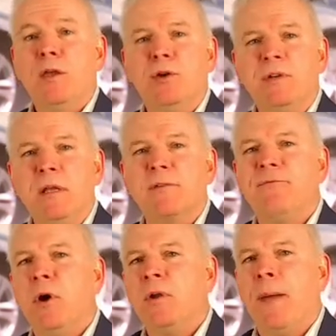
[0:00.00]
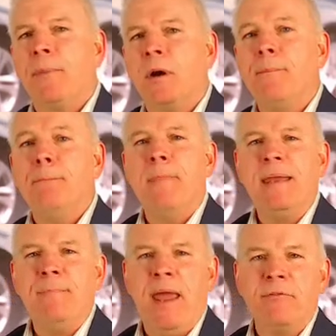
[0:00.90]
Your dealer phone number may
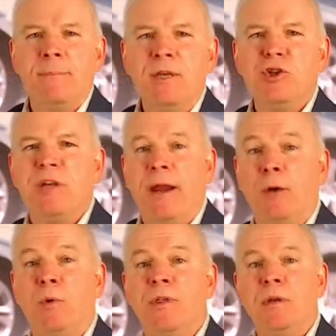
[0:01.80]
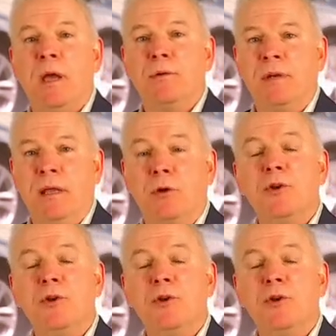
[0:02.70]
never be shared with another dealer.